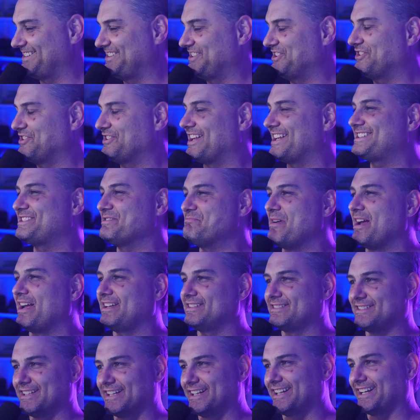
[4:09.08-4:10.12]
know, that's
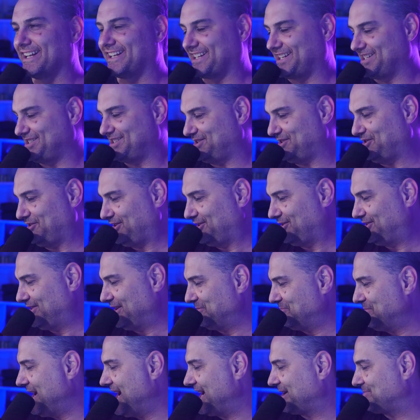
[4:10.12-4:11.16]
amazing because you, you
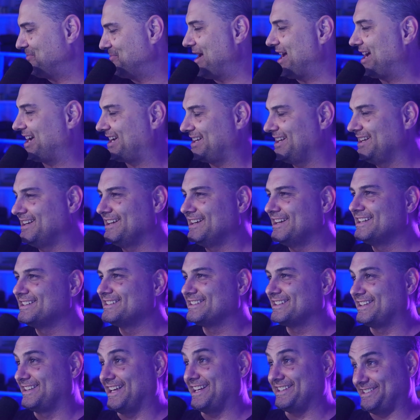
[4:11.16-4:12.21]
think back back
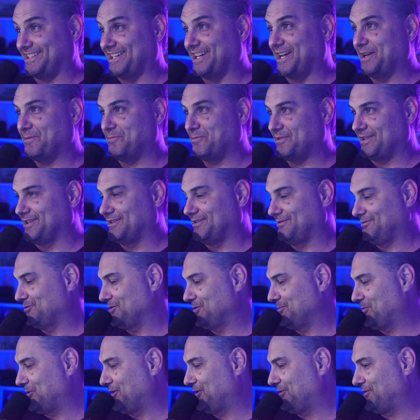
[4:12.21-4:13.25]
to that time, you know,
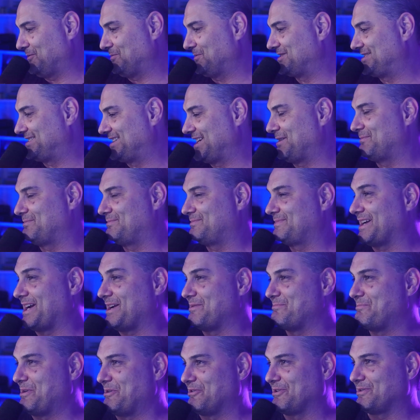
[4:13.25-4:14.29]
we're both from the same
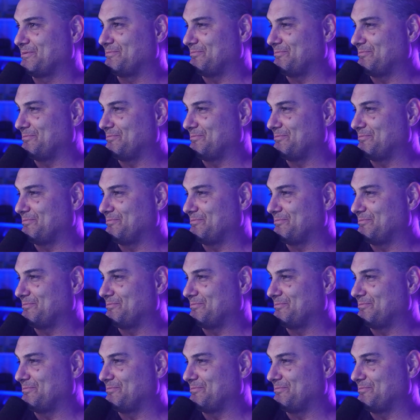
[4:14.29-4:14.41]
time period.